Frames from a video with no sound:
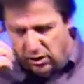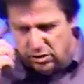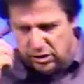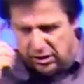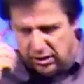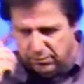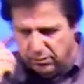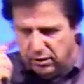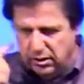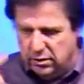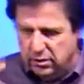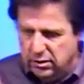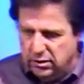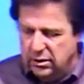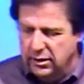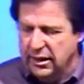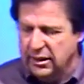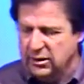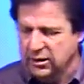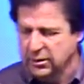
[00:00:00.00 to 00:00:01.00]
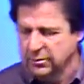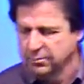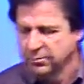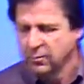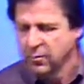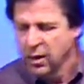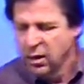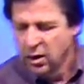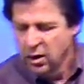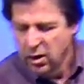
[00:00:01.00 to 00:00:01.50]
simple lesson.
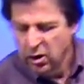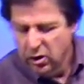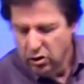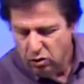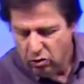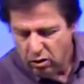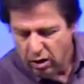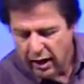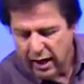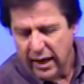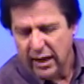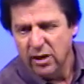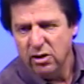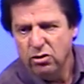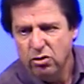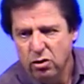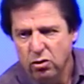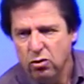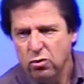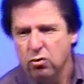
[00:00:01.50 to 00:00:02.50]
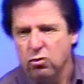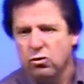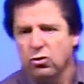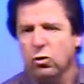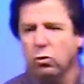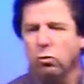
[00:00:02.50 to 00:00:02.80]
You can't do the